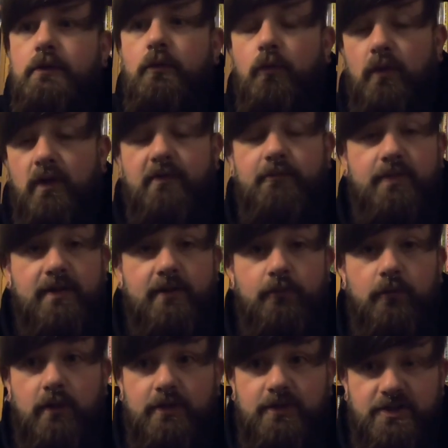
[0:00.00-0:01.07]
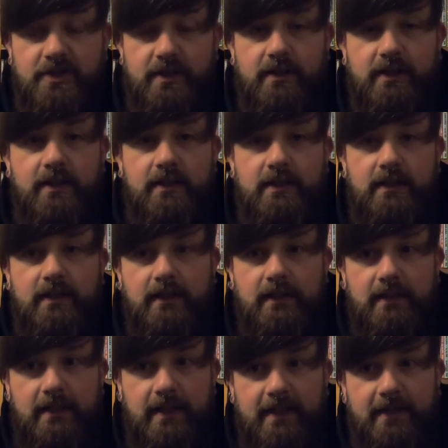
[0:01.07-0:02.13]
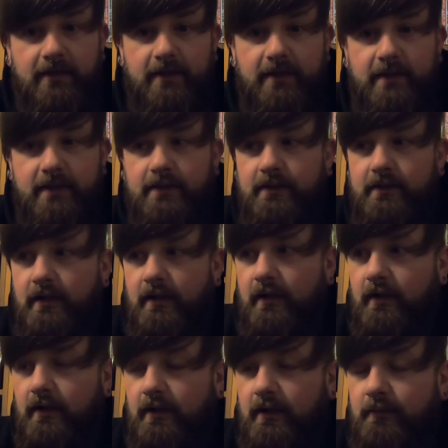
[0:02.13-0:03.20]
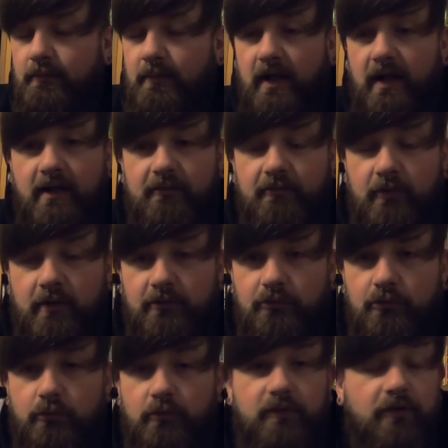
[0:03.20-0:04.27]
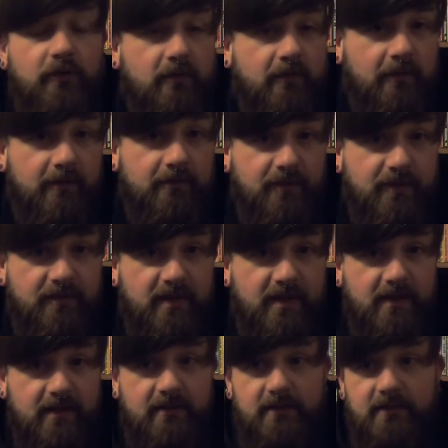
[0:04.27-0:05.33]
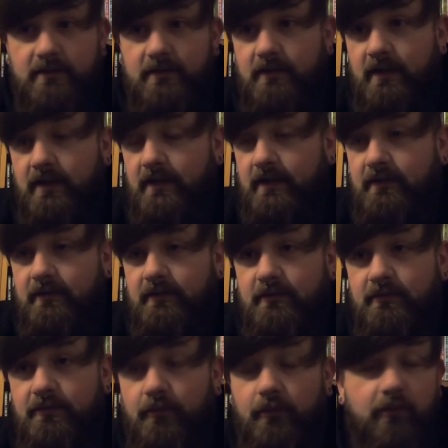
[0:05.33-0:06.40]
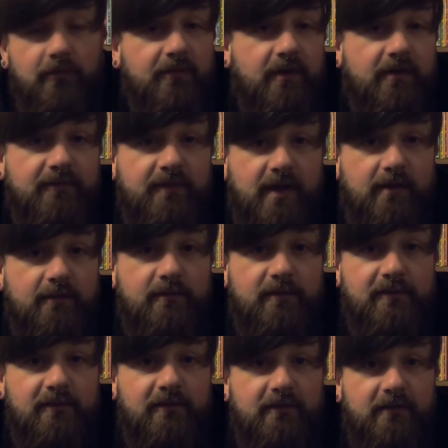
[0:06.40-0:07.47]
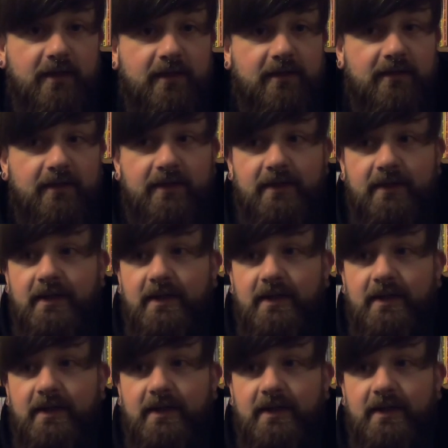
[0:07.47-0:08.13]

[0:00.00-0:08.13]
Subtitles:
What I've been watching lately, I have watched Return of the Living Dead like 4 or 5 times lately.